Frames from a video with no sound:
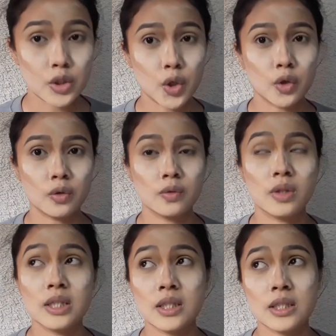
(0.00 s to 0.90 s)
So,
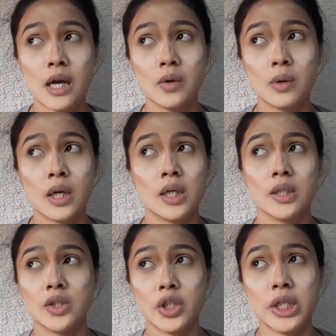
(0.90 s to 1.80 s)
this is
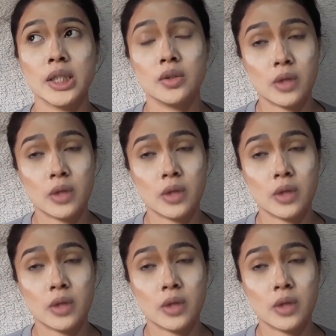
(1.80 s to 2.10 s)
our third